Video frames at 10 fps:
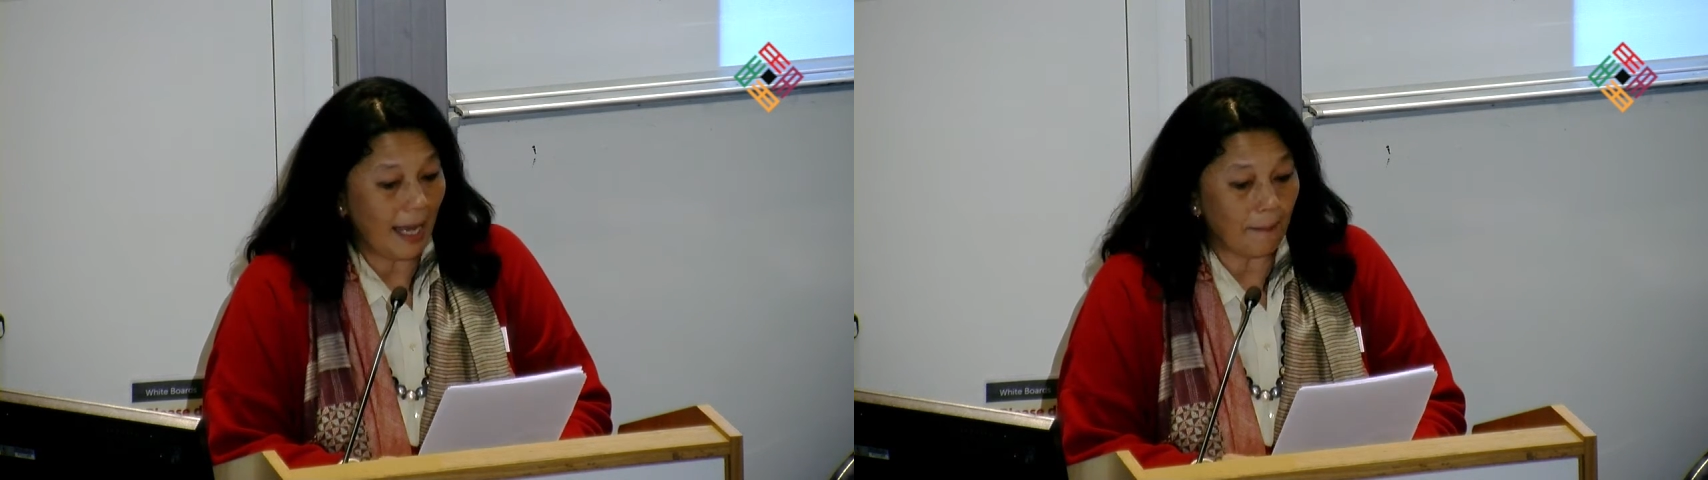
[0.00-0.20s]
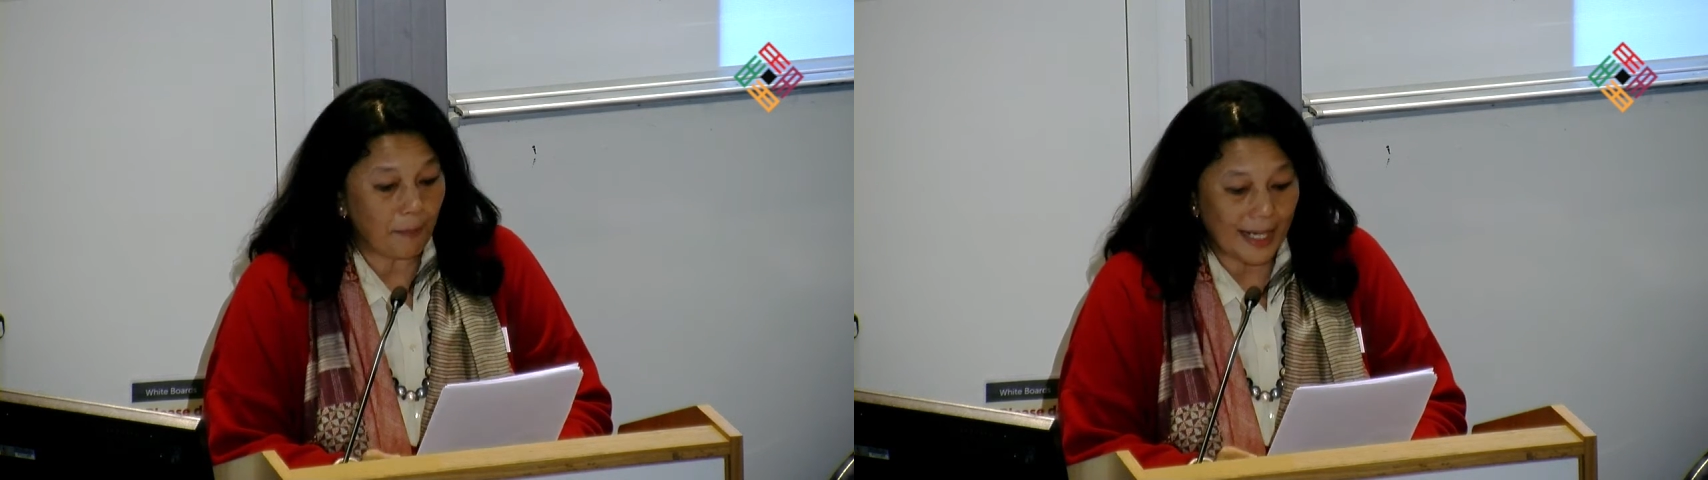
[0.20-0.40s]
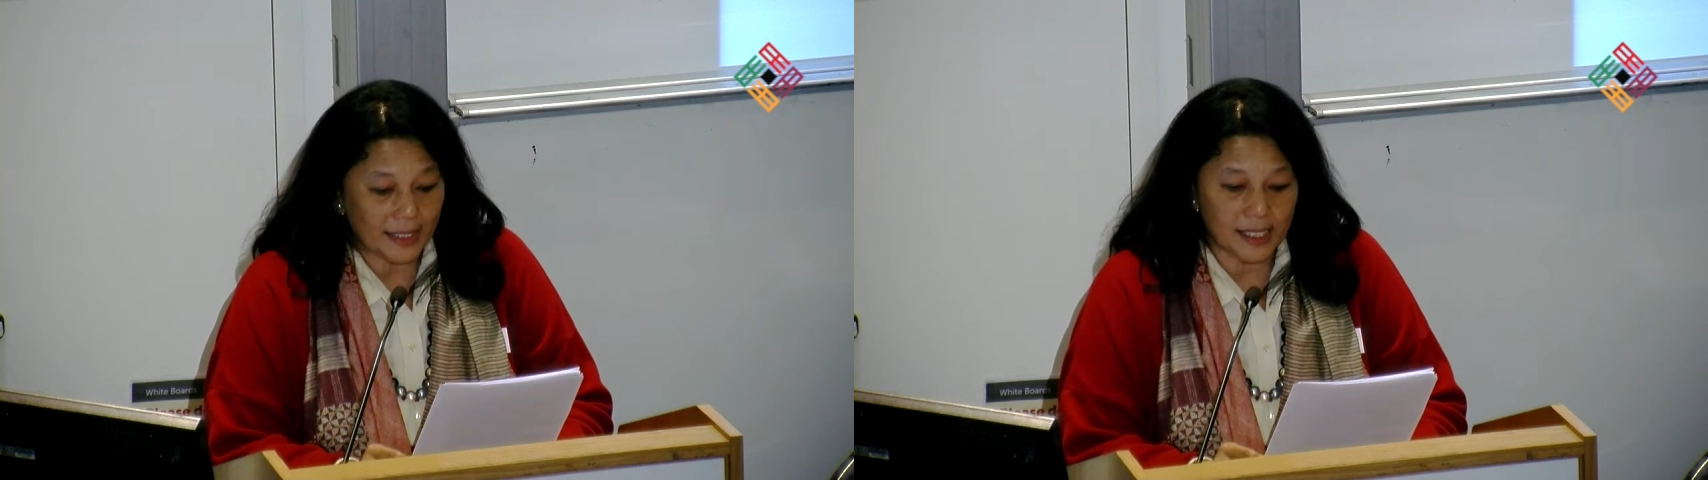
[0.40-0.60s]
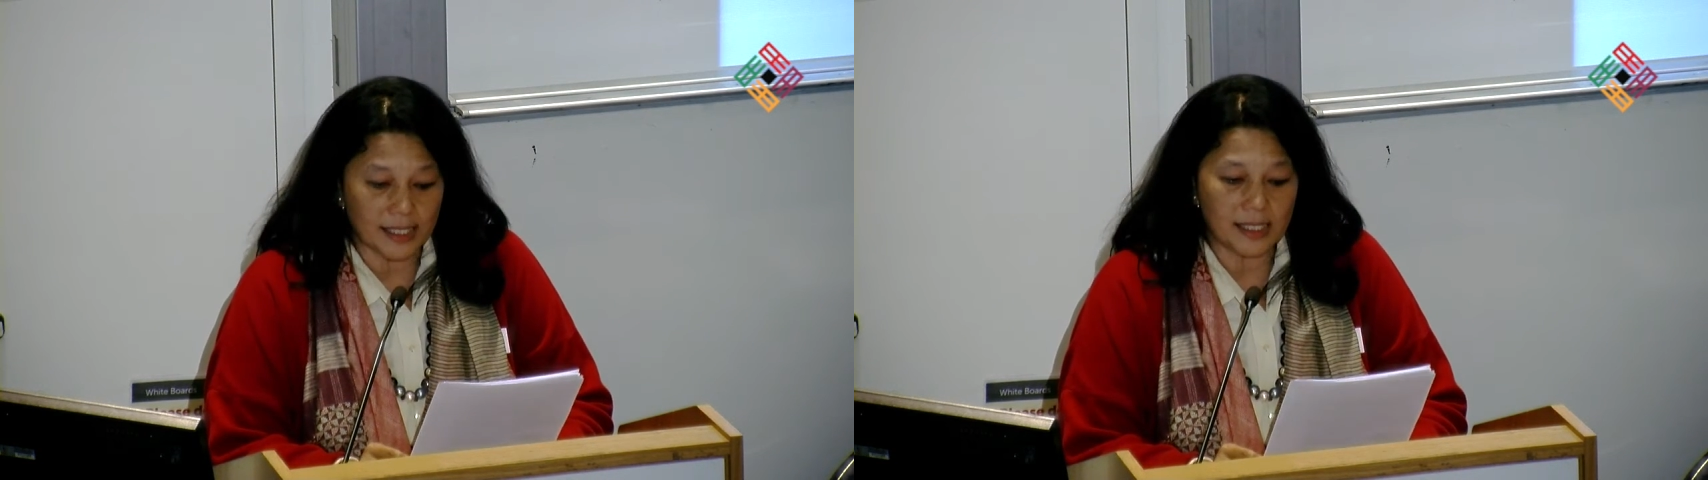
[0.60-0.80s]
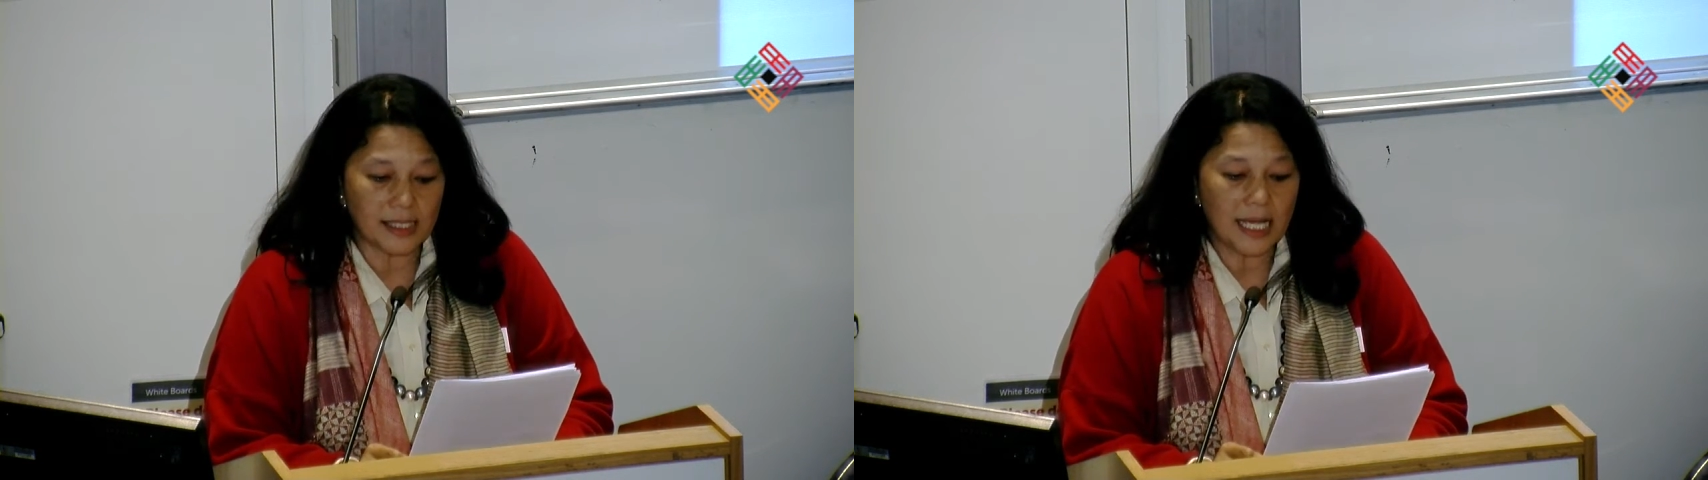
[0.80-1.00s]
and
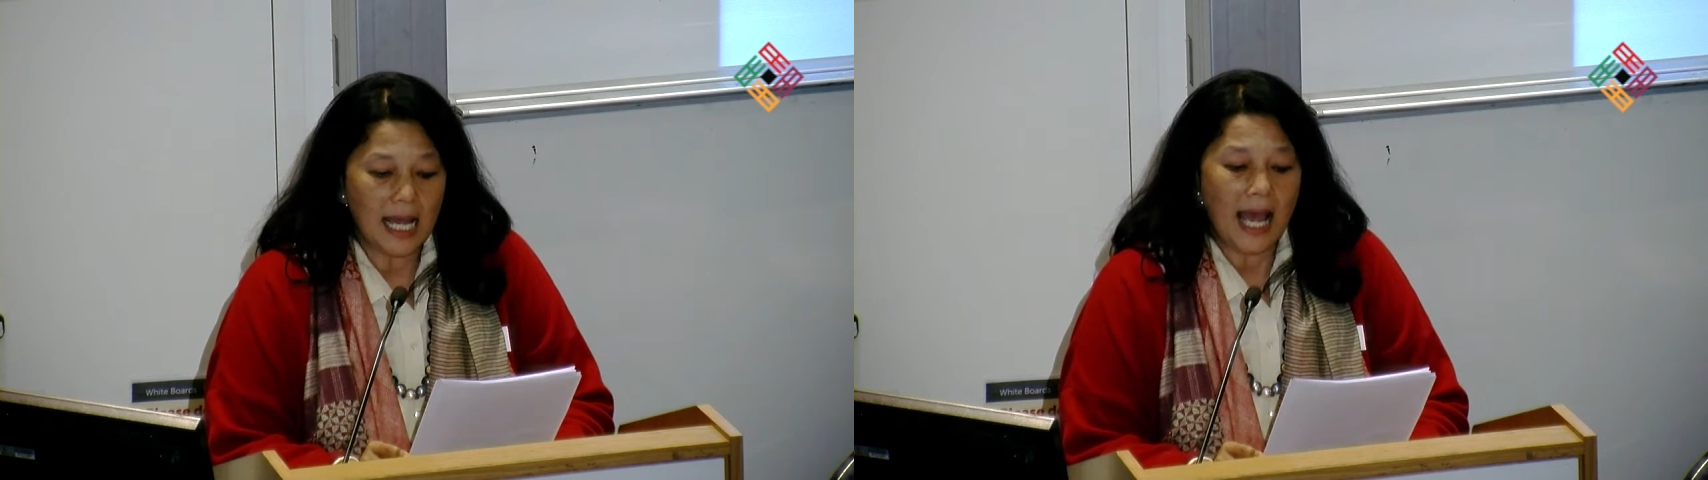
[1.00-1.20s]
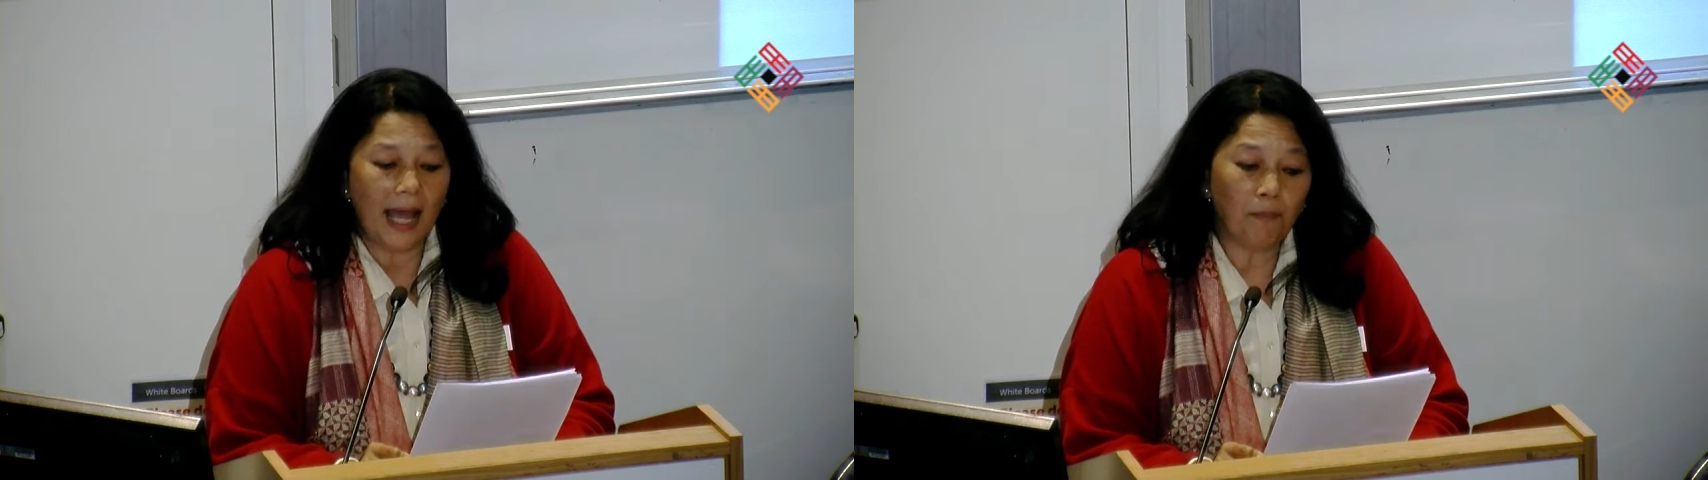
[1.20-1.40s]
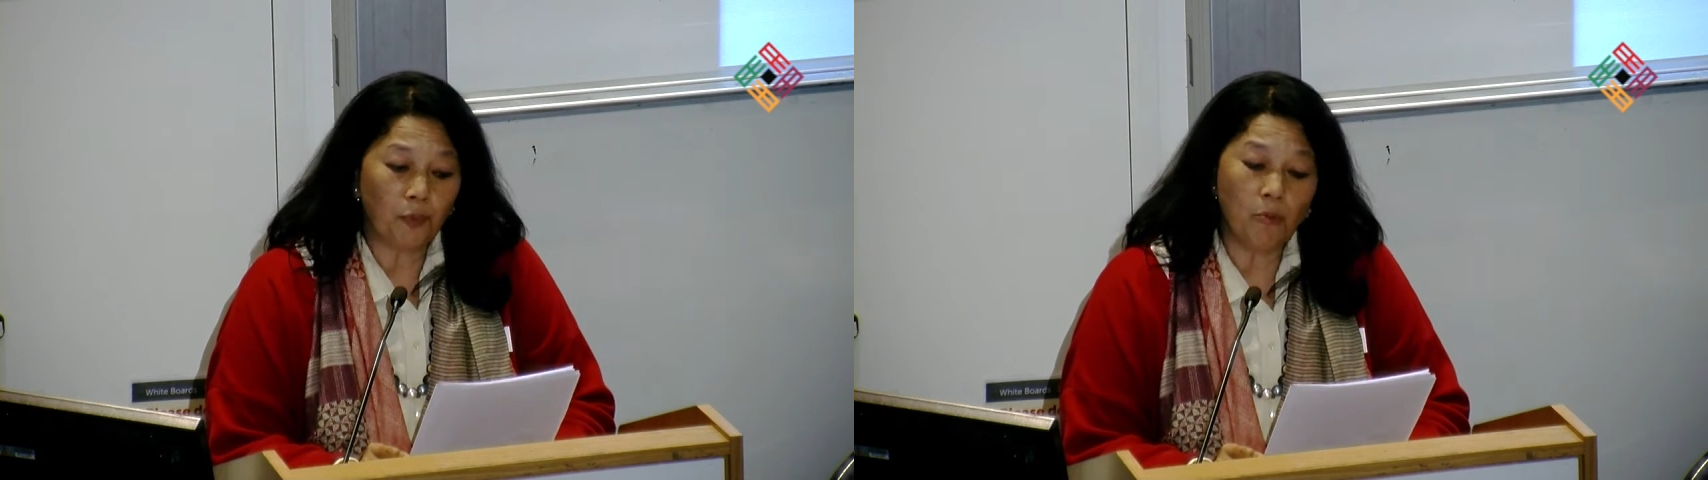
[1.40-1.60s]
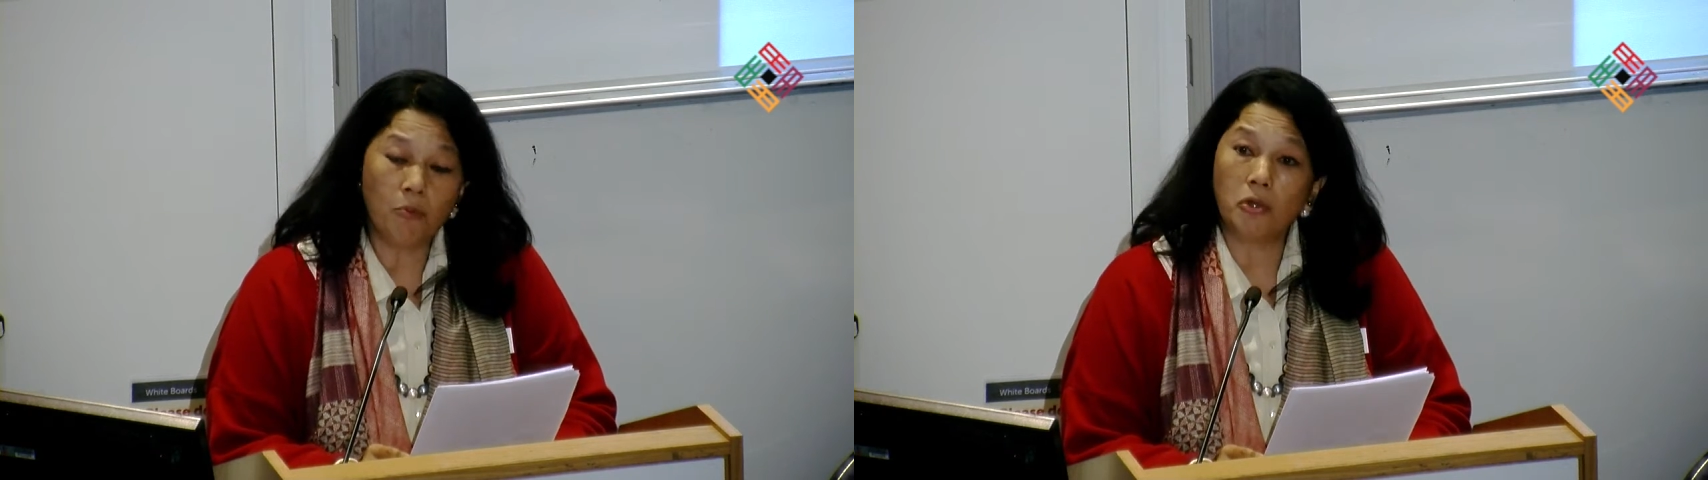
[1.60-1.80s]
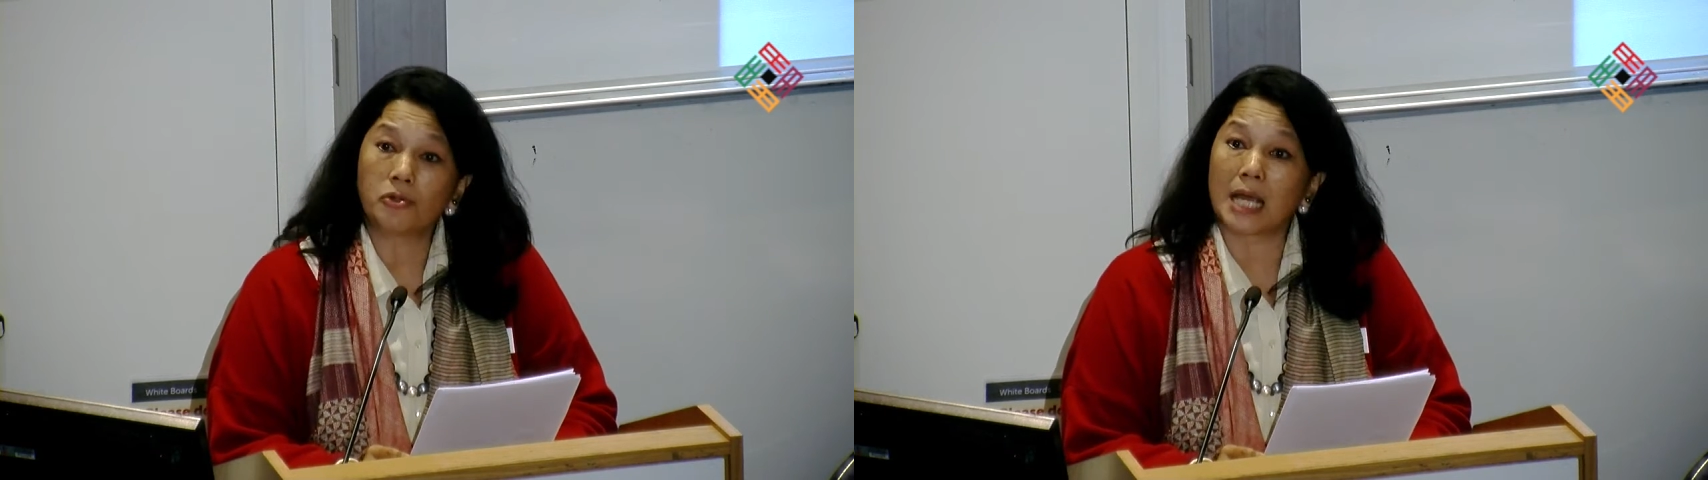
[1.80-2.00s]
practices and promote